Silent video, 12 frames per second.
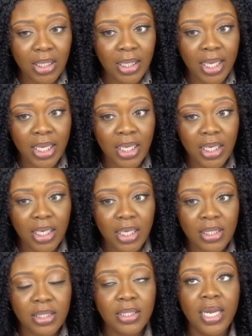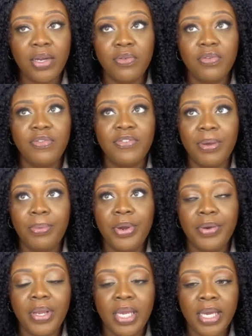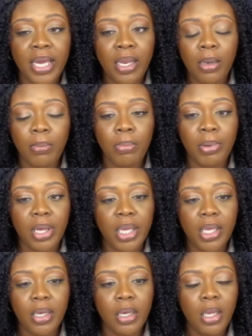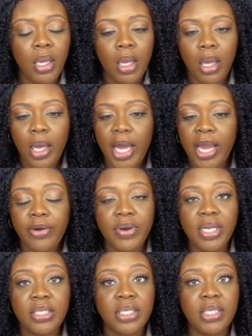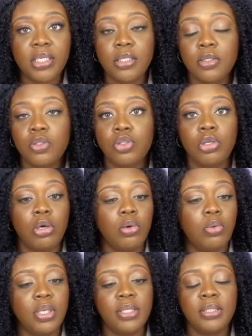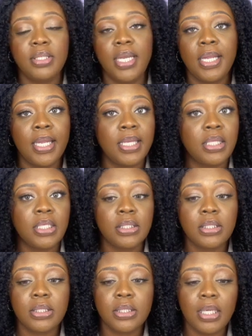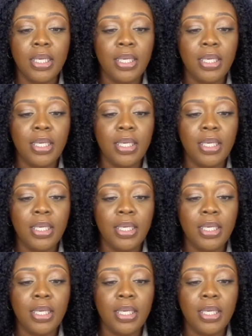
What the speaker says: Like, it's not February yet, but I already did it. So it's staying like this.